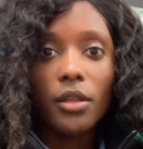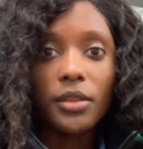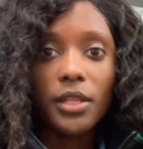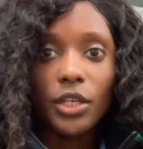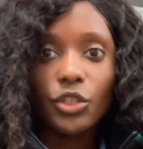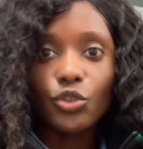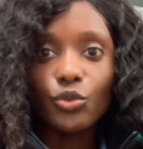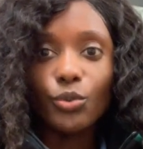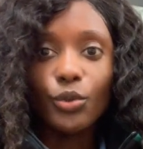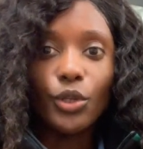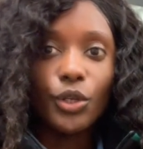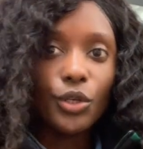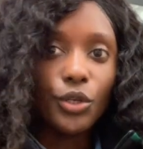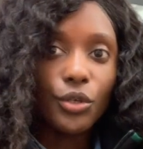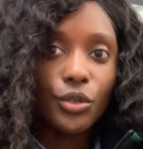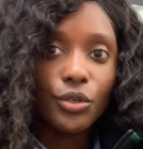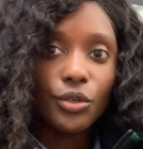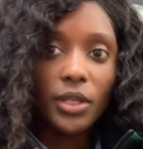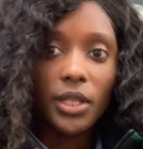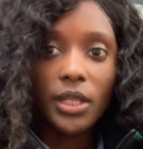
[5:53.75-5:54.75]
that you
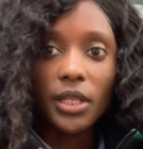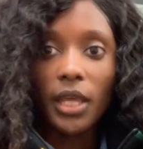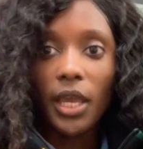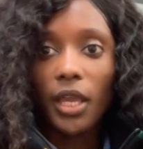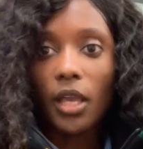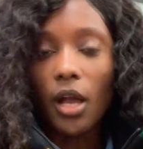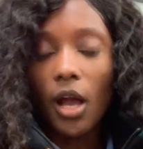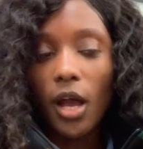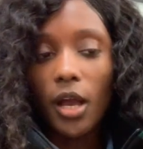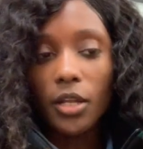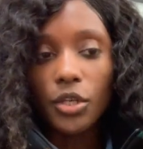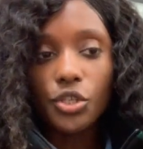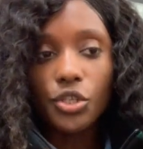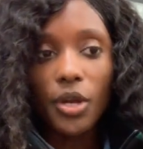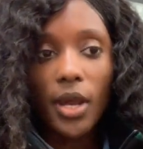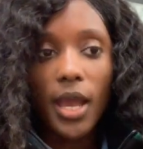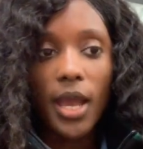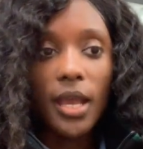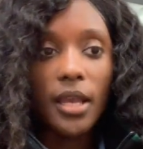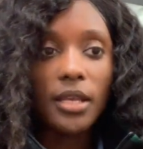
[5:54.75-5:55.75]
learn in like
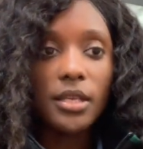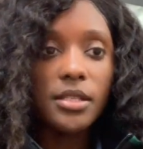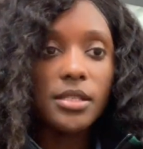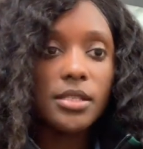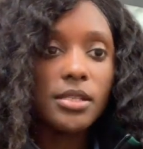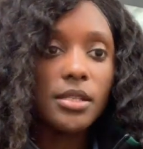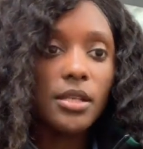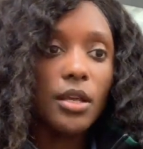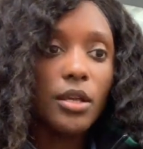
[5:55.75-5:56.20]
contracts,